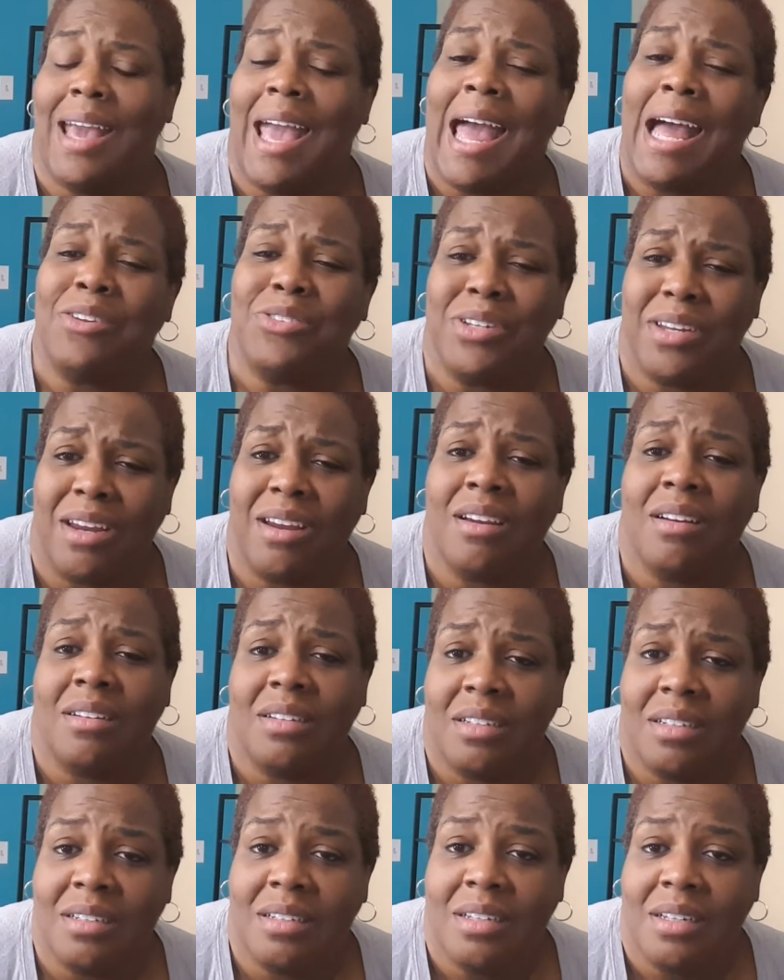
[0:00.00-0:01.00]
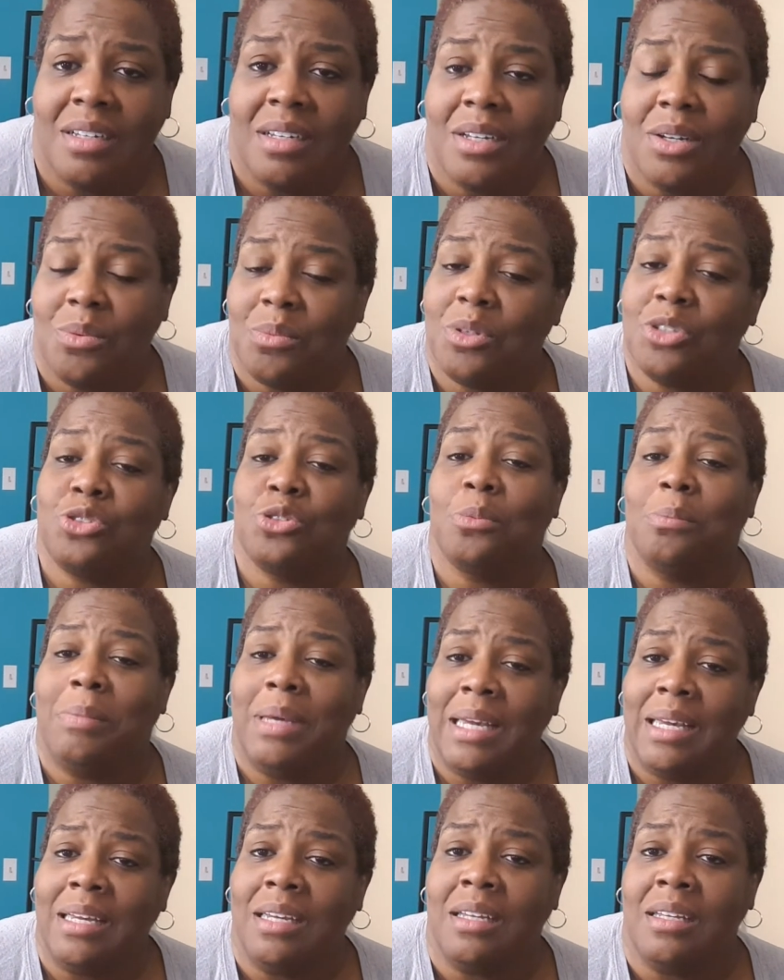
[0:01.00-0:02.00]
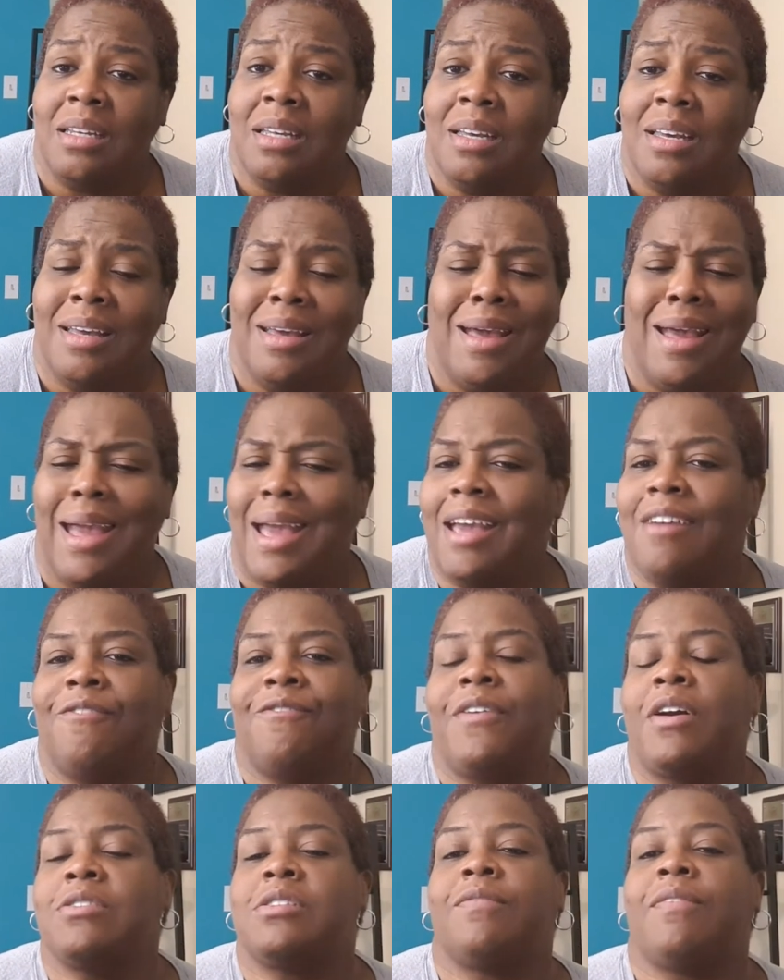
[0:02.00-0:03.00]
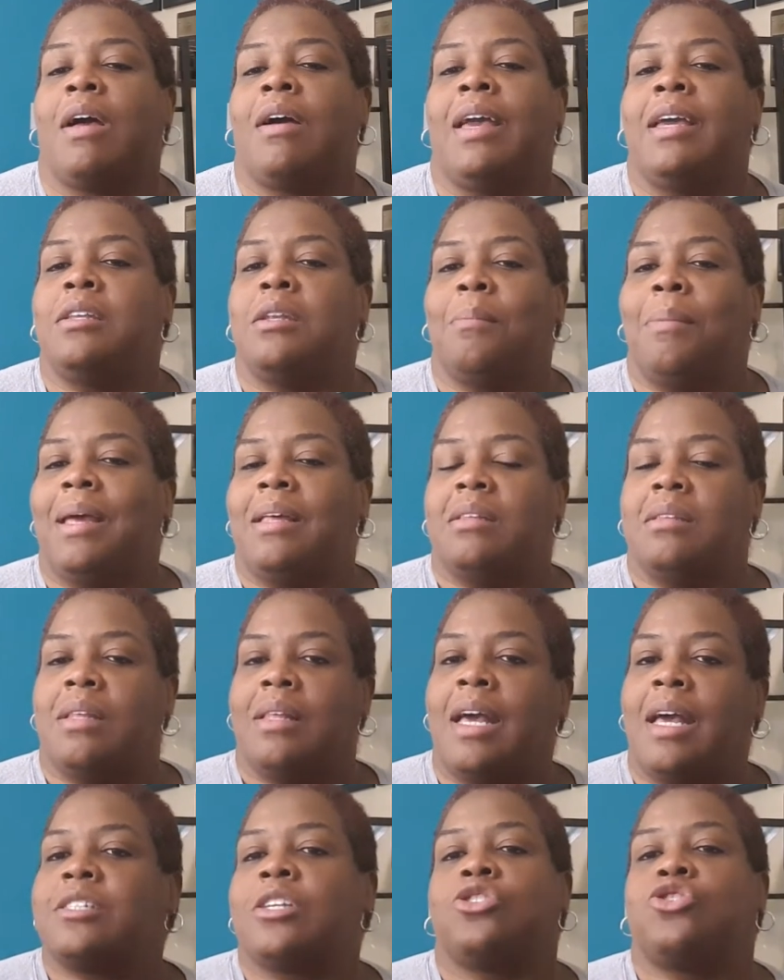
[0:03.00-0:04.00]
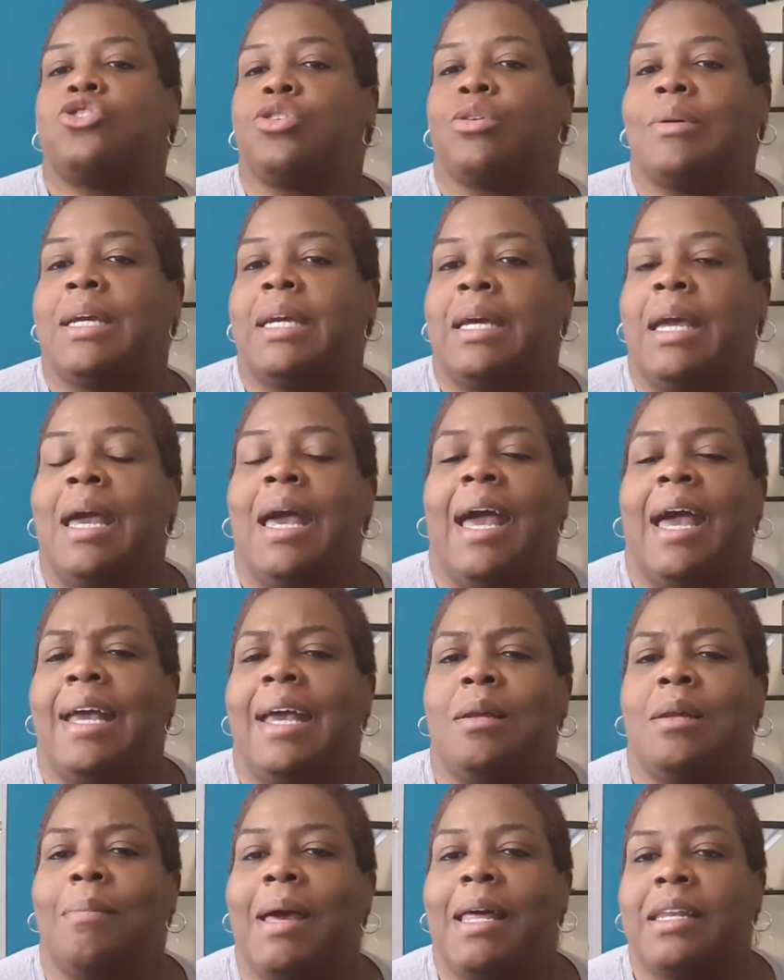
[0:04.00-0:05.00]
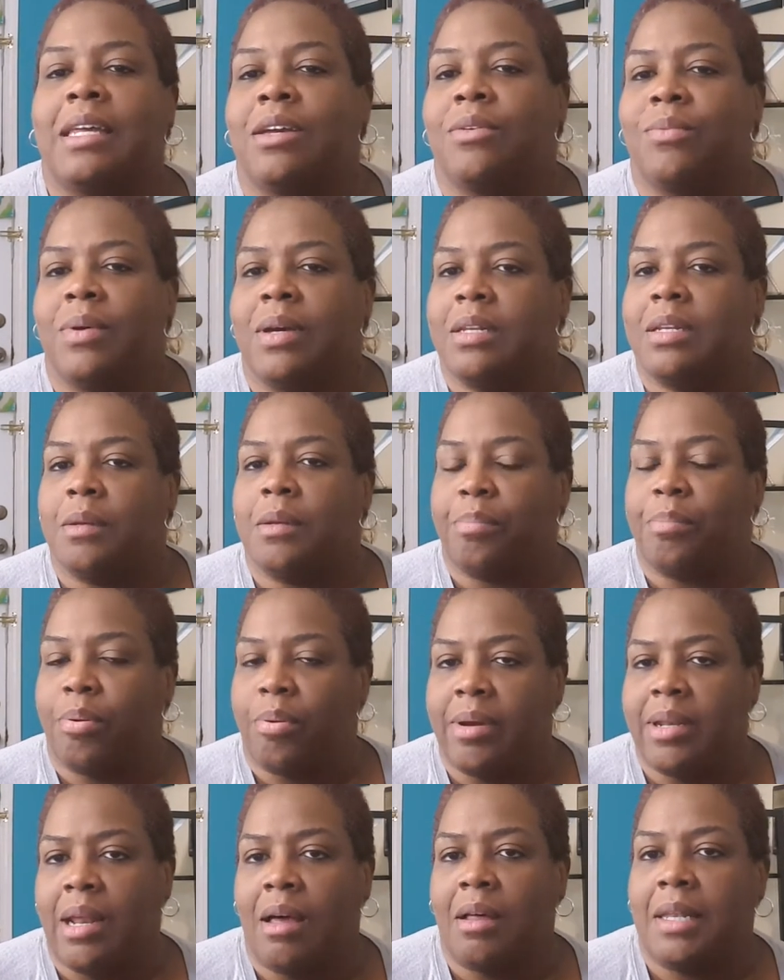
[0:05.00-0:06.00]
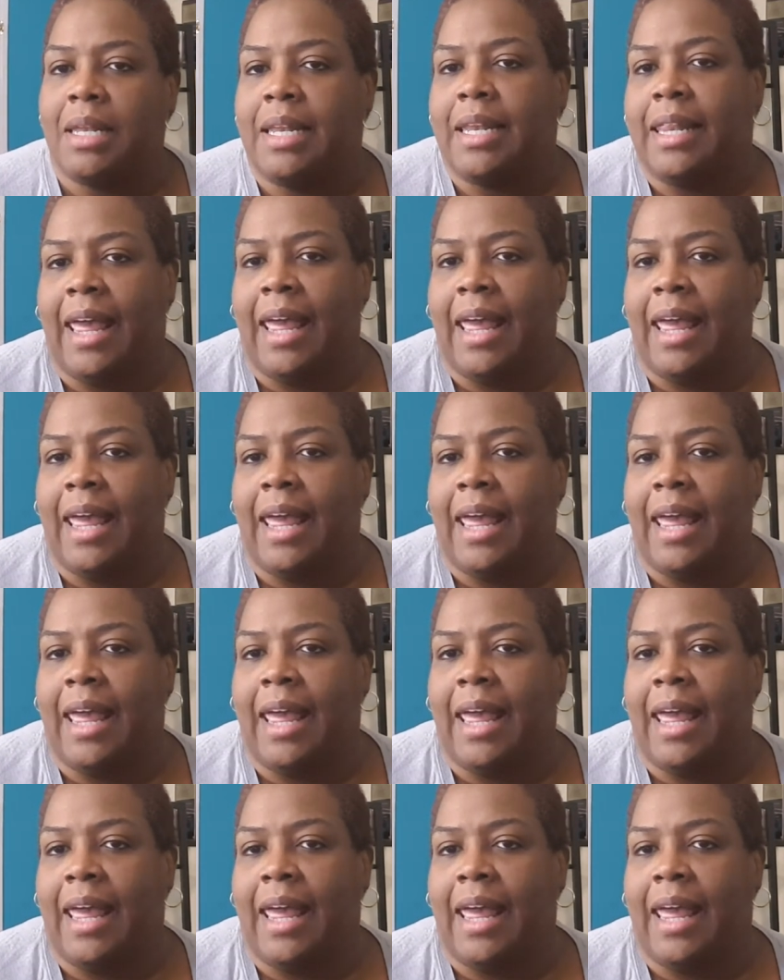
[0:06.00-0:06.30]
How dare her? What you mean? And first of all, ain't nobody, that's a tree. Ain't nobody getting ready to print all of